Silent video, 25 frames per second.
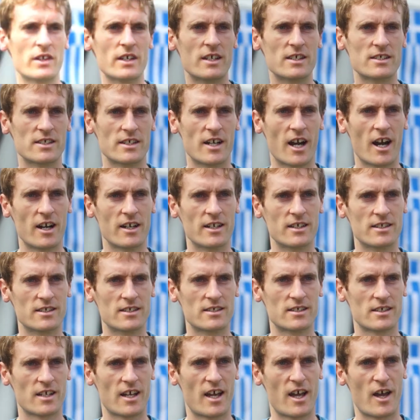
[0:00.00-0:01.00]
things in
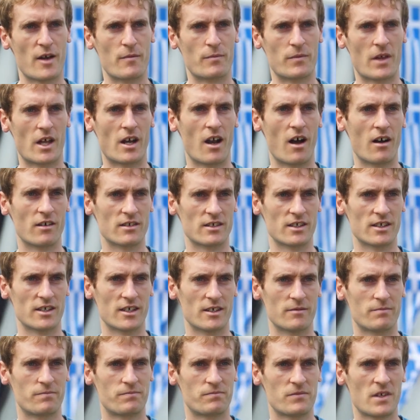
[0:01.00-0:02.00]
Ireland um, along
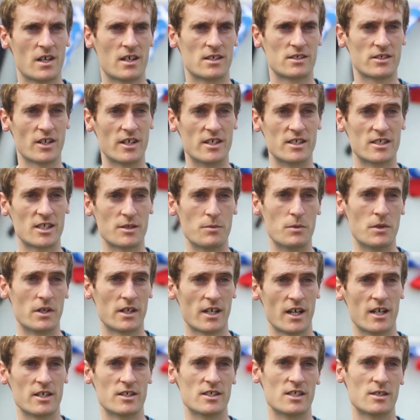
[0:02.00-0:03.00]
the science
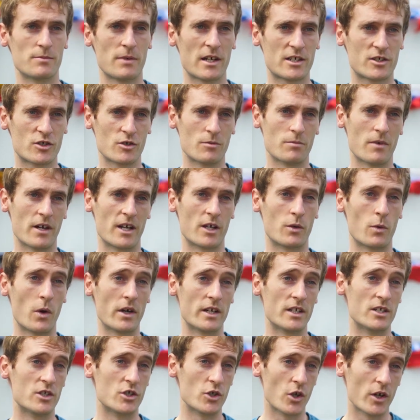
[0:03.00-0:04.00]
communication spectrum and I
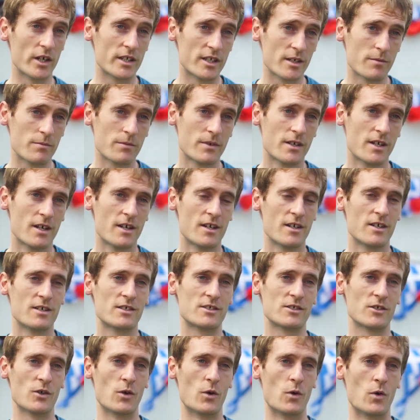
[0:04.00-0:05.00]
quite enjoyed them,
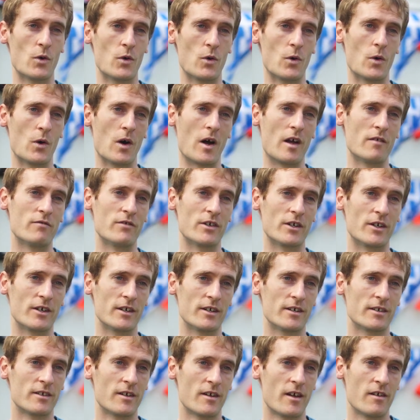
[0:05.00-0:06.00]
so I
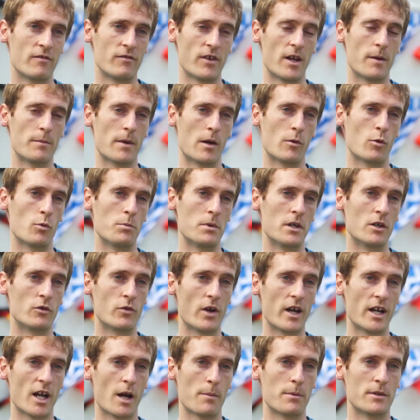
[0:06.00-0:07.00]
figured FameLab would be a
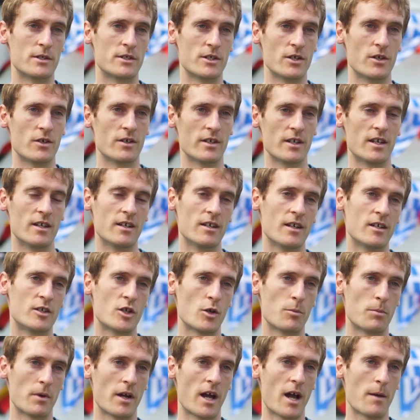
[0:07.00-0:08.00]
great opportunity
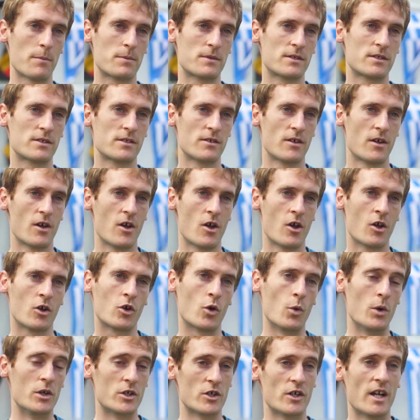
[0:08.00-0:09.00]
to perhaps
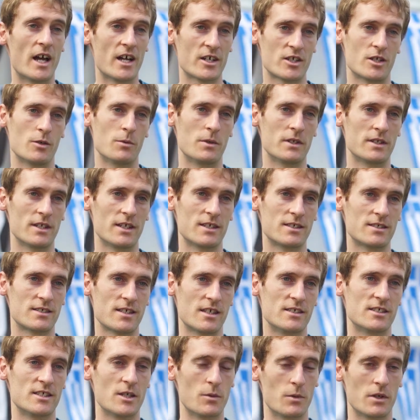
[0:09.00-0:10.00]
go international with this
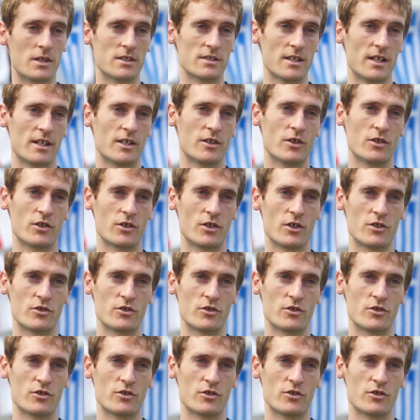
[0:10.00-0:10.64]
and see what it's like in other